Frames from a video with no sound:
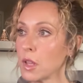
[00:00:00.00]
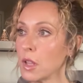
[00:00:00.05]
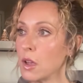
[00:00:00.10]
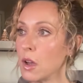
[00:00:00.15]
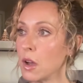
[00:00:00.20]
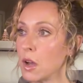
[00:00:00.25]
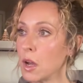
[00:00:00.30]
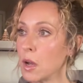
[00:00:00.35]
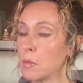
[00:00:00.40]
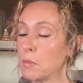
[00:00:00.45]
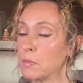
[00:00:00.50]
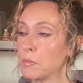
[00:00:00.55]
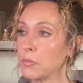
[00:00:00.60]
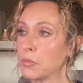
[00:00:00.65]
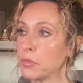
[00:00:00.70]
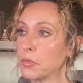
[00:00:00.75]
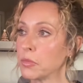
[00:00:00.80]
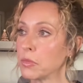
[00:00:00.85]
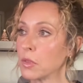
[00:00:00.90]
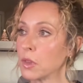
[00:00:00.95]

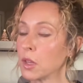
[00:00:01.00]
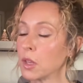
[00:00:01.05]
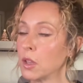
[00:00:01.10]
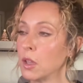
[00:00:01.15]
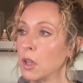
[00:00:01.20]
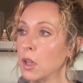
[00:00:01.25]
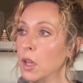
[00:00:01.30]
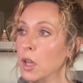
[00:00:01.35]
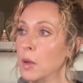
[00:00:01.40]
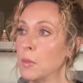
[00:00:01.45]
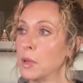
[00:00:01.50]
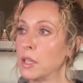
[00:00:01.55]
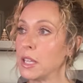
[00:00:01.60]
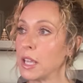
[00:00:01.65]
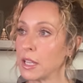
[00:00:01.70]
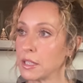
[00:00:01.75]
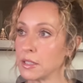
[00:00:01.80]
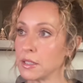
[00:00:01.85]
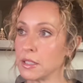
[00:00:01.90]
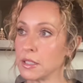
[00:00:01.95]
But
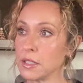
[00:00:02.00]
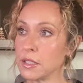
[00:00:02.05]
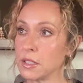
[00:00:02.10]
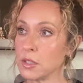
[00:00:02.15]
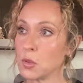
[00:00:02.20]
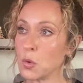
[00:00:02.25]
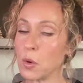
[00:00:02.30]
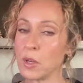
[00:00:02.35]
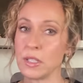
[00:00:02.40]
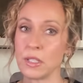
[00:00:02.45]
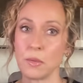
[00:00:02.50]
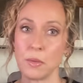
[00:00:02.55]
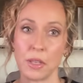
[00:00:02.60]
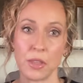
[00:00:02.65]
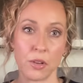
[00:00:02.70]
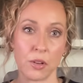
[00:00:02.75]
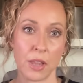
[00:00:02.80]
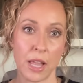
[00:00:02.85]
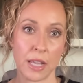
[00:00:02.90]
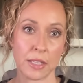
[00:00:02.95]
yes, this is going to be
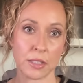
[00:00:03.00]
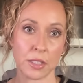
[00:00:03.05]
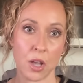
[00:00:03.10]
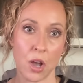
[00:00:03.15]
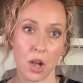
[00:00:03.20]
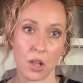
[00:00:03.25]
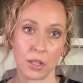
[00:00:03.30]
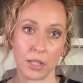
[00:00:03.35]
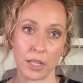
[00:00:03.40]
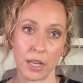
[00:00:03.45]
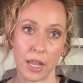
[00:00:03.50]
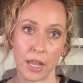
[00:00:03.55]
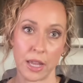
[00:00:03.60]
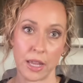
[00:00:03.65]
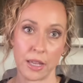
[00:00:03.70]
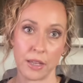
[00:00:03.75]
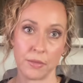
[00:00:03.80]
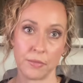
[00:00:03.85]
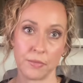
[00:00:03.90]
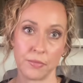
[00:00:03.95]
their last
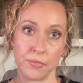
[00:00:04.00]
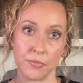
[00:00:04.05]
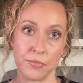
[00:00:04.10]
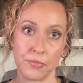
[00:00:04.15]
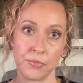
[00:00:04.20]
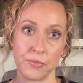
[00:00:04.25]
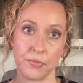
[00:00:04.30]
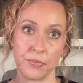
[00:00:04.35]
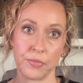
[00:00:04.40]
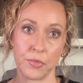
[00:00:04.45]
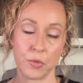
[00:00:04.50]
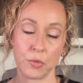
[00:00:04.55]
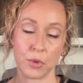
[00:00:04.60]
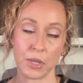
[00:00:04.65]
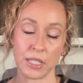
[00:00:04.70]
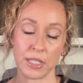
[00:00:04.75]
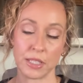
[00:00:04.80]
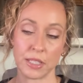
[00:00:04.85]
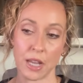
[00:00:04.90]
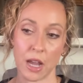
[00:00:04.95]
holiday
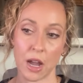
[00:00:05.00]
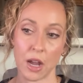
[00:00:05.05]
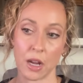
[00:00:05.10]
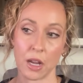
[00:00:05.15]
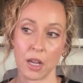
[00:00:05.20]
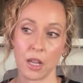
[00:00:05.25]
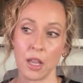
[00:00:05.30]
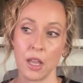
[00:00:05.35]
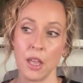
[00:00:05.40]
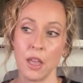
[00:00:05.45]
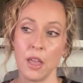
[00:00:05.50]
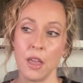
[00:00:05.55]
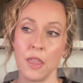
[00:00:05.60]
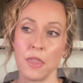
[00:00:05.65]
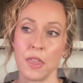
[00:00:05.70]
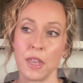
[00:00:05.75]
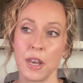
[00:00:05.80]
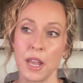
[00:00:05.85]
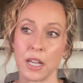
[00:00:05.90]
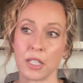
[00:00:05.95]
restock.
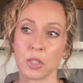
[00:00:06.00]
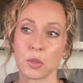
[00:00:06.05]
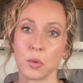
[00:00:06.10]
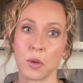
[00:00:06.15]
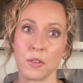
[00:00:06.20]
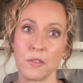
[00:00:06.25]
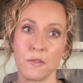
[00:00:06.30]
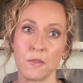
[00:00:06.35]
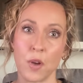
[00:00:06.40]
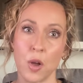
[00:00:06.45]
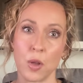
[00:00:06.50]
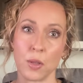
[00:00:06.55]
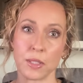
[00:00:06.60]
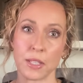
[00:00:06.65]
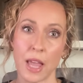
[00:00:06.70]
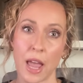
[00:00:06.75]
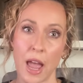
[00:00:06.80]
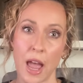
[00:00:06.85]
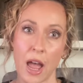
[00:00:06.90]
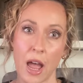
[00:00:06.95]
The next one falls
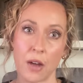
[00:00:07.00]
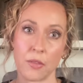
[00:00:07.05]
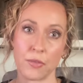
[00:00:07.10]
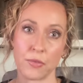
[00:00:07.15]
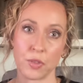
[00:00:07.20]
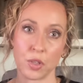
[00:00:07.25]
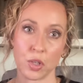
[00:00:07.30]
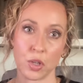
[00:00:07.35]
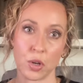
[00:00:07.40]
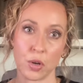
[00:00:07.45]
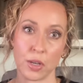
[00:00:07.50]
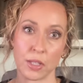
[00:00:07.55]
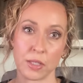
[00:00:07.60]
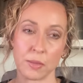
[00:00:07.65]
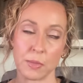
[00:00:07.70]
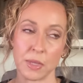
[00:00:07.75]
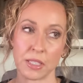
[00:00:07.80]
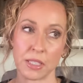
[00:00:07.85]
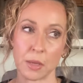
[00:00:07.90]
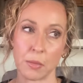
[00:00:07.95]
after
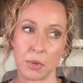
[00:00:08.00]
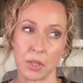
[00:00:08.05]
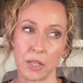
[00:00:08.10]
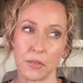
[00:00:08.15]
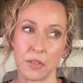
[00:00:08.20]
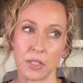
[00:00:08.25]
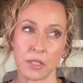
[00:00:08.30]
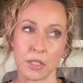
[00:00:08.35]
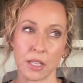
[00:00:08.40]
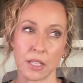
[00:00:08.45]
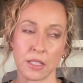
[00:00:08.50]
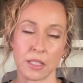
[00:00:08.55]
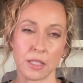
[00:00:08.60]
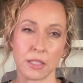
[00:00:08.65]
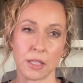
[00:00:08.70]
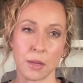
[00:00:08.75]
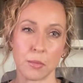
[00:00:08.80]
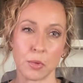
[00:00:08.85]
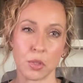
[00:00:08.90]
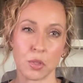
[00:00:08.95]
Christmas. I believe it's like
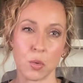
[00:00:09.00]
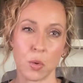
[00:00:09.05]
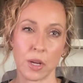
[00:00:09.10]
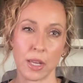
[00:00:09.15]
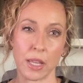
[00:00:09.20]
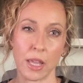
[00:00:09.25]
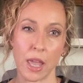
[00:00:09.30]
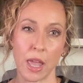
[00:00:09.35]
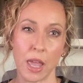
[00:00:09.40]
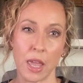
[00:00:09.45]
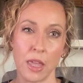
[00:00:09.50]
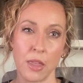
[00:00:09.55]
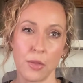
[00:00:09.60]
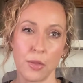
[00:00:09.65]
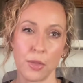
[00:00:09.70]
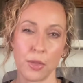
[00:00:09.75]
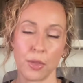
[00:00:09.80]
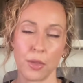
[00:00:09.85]
December 28th.